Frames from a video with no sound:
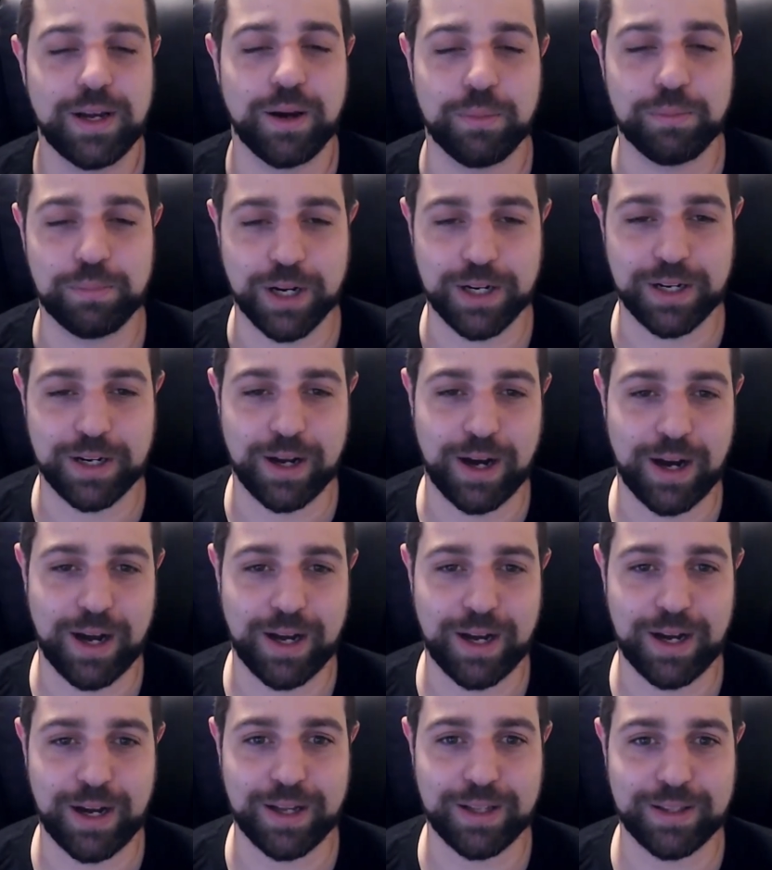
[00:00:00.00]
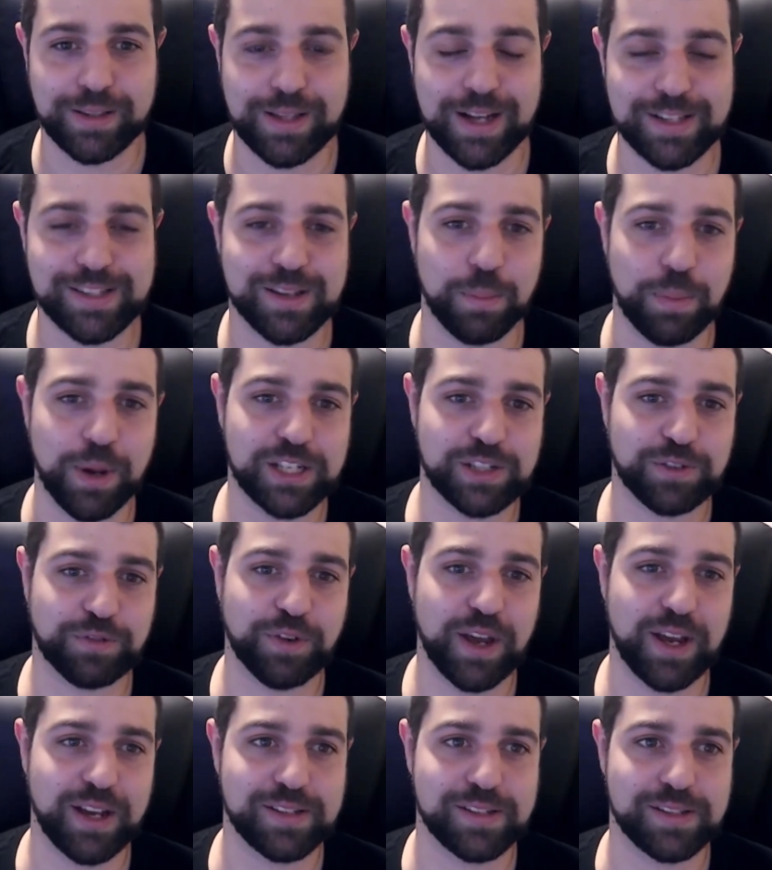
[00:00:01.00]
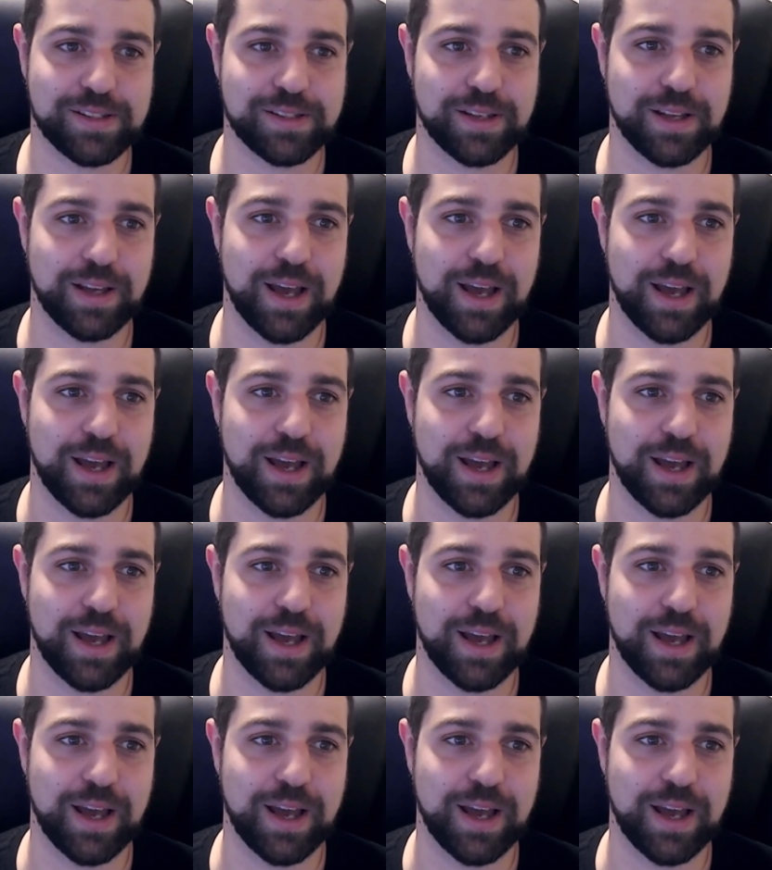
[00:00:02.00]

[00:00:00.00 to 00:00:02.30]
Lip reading: But that's the best fix.